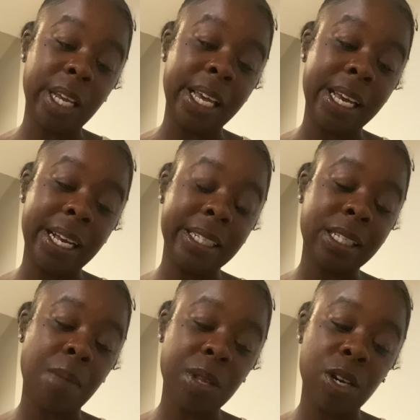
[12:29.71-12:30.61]
it's
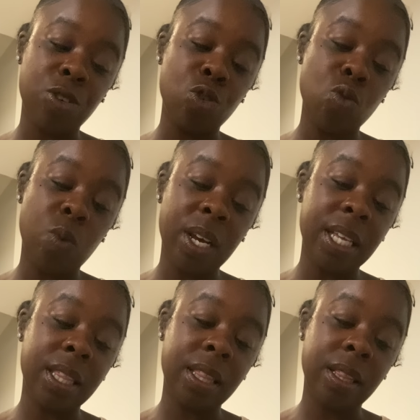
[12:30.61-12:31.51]
something to do
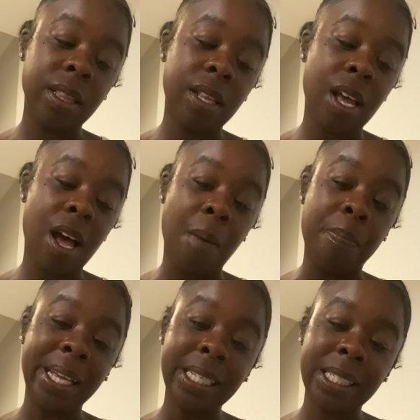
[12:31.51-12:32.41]
with a
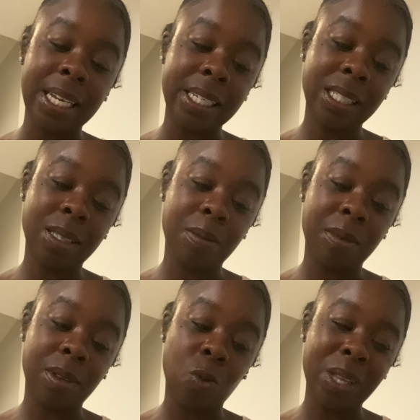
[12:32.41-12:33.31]
business
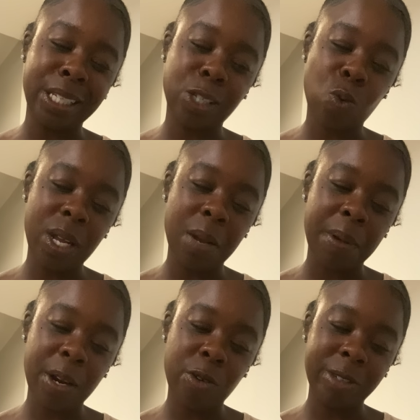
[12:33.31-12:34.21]
with this Queen of
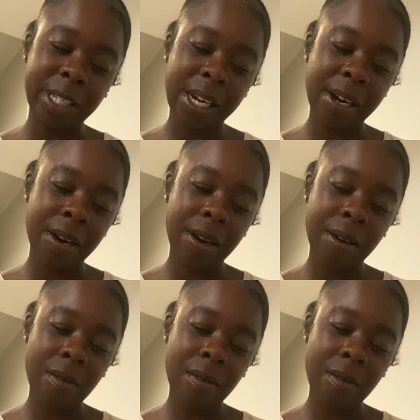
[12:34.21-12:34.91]
Pentacles here.